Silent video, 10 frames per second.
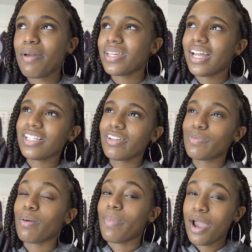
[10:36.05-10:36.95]
I mean, I talked
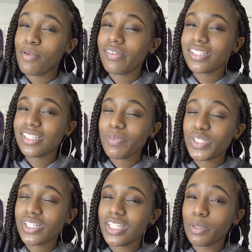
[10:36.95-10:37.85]
about my movies and TV
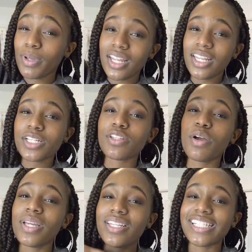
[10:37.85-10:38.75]
shows at the beginning, so
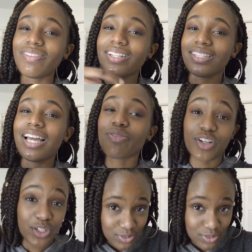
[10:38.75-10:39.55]
it'd be nice if I did that for you